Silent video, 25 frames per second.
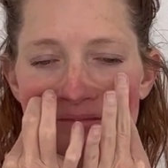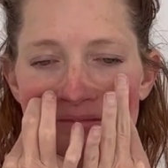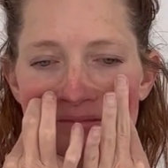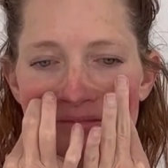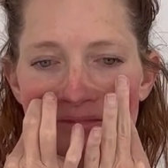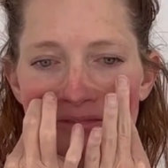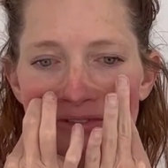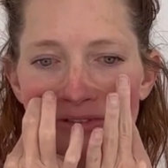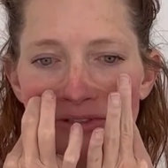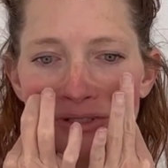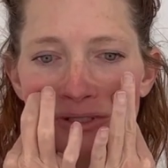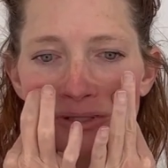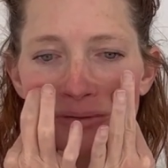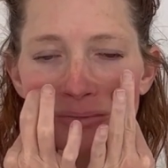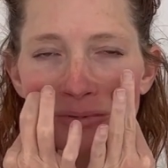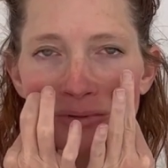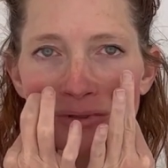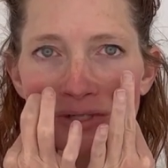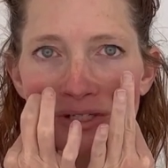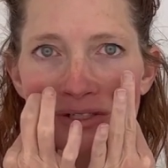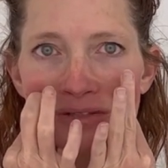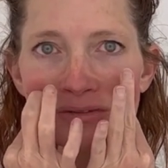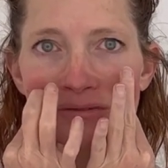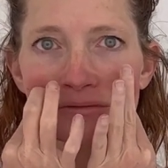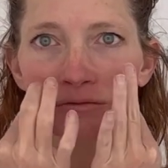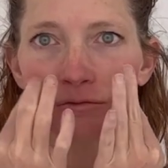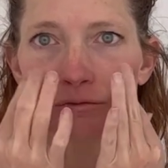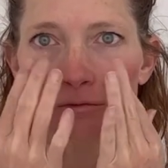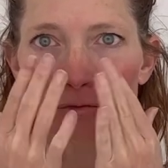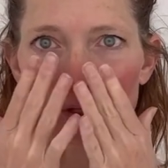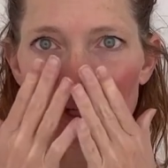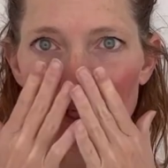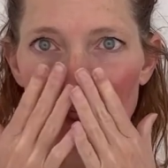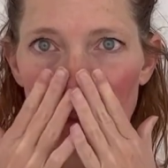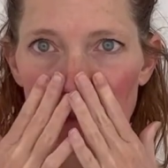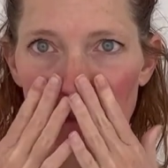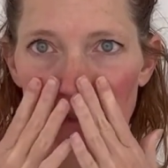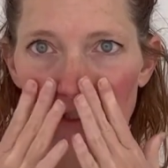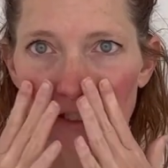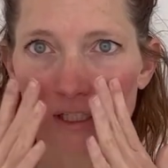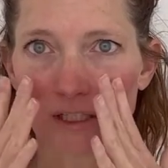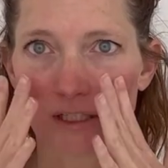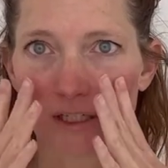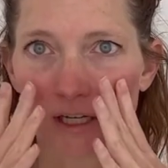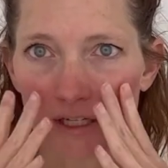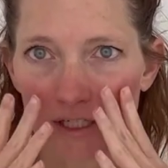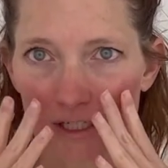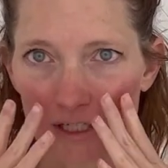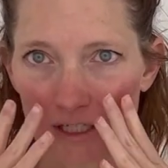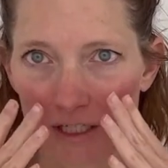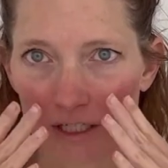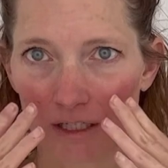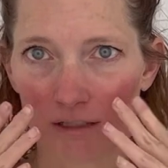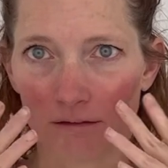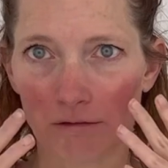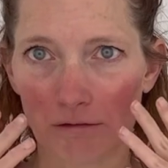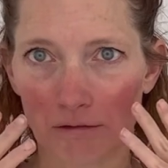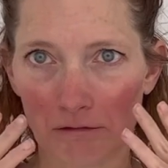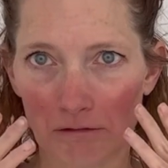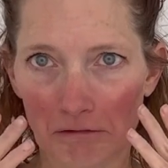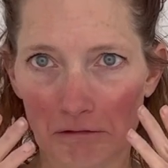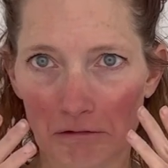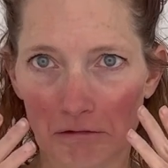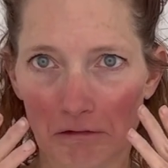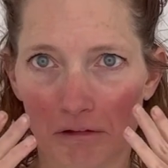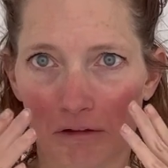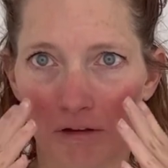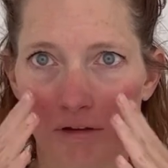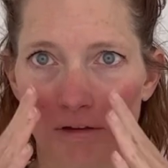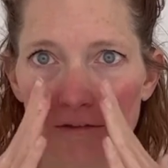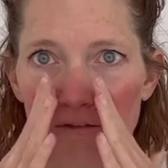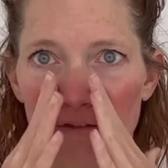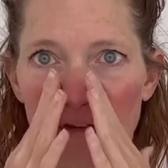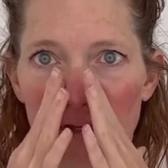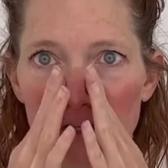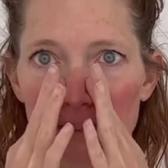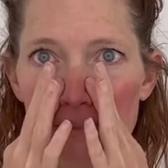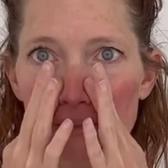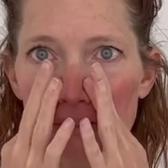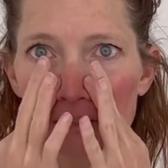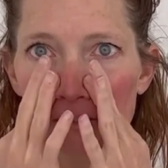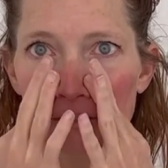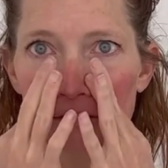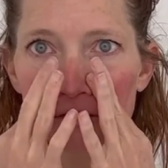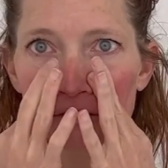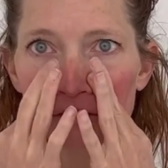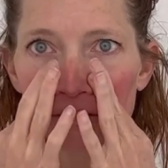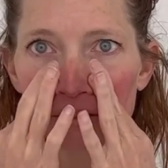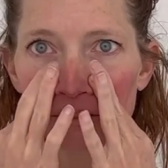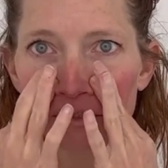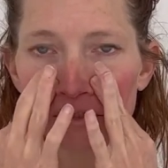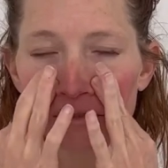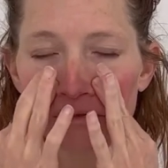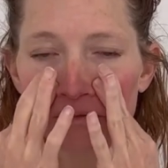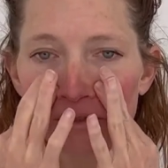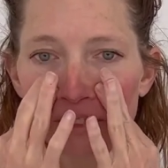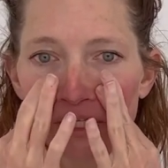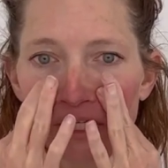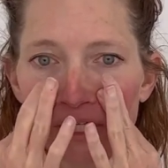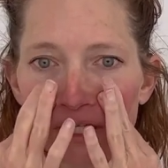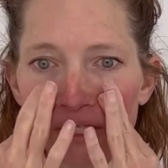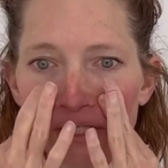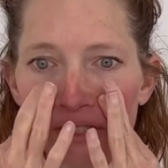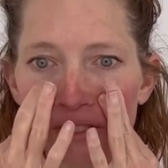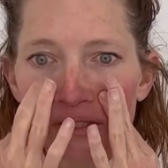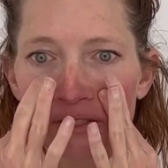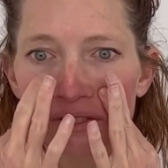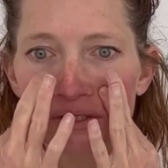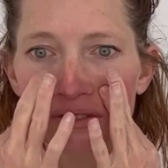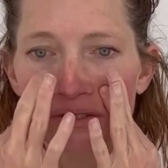trigger point, wrinkly, yucky face right here.